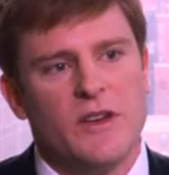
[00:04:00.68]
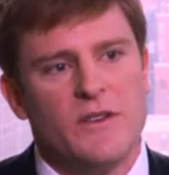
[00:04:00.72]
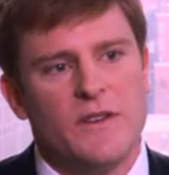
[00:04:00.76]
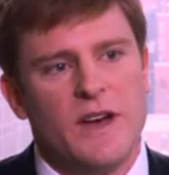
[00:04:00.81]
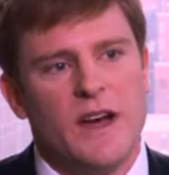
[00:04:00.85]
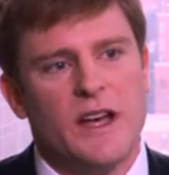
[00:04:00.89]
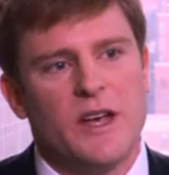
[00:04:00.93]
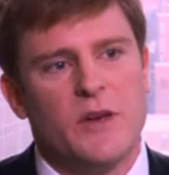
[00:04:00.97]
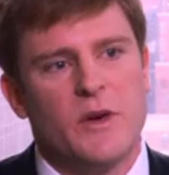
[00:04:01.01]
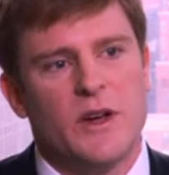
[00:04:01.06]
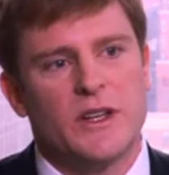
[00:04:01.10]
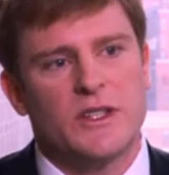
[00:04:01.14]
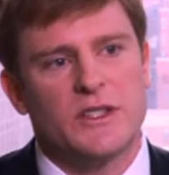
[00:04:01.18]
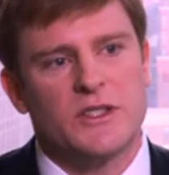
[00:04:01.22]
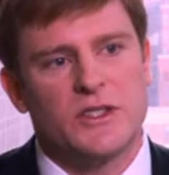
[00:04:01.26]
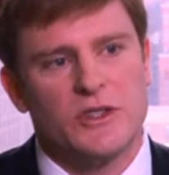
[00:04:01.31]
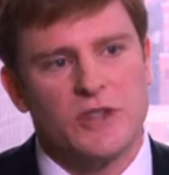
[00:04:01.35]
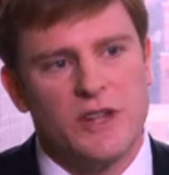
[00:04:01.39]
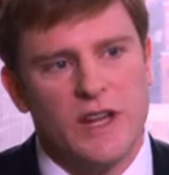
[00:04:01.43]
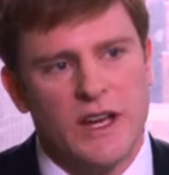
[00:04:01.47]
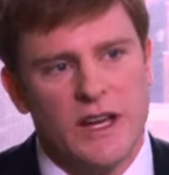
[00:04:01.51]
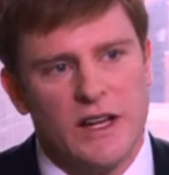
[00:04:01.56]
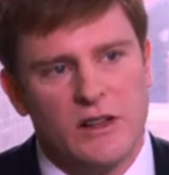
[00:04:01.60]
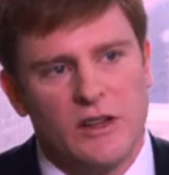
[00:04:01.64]
though valuations
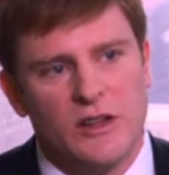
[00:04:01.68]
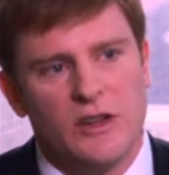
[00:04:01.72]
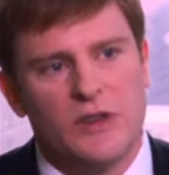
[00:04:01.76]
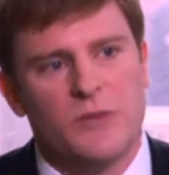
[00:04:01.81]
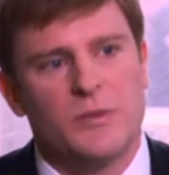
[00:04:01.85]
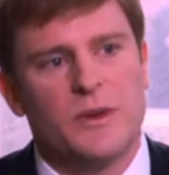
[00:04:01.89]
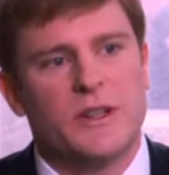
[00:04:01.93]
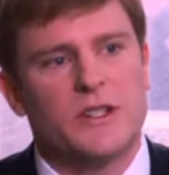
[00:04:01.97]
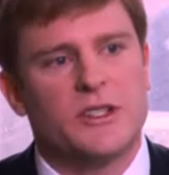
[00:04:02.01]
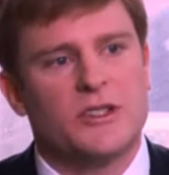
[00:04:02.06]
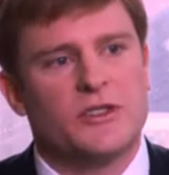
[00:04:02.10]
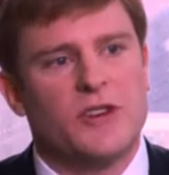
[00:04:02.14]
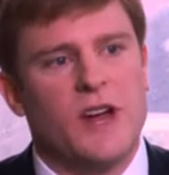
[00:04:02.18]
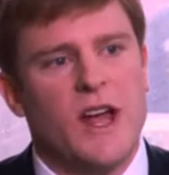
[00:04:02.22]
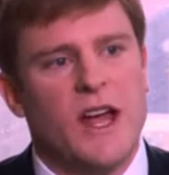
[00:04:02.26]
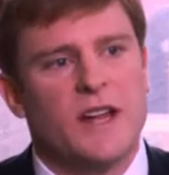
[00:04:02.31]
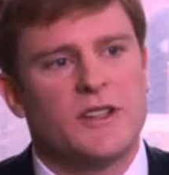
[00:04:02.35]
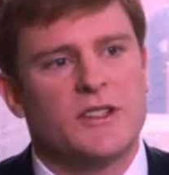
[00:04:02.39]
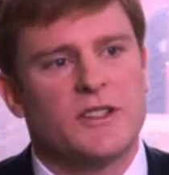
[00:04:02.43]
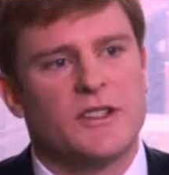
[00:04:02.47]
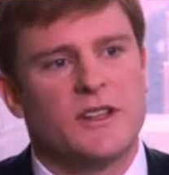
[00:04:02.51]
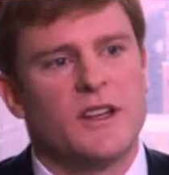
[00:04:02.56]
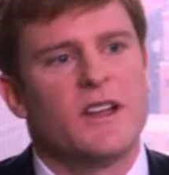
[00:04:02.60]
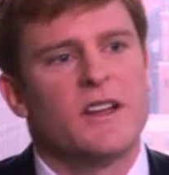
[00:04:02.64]
are getting a little bit
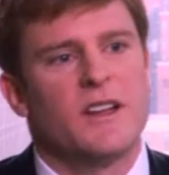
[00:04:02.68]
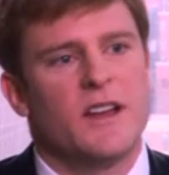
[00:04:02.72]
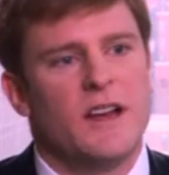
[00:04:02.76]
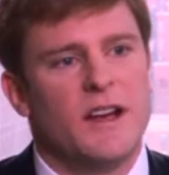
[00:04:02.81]
stretched,